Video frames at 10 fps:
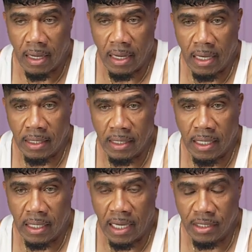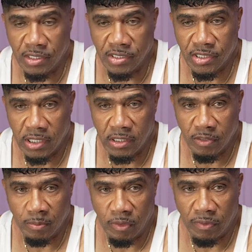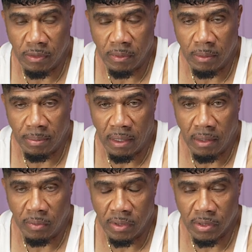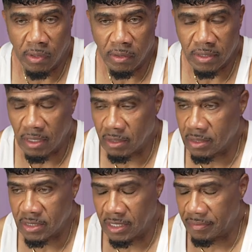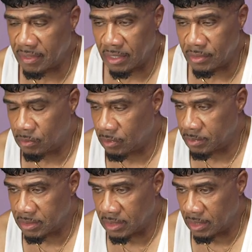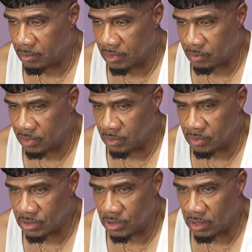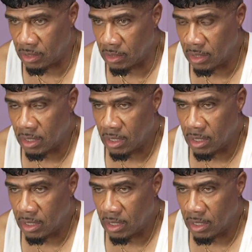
And then I just seen this movie about with Kirk Douglas, and I forgot the woman's name when, when he was young.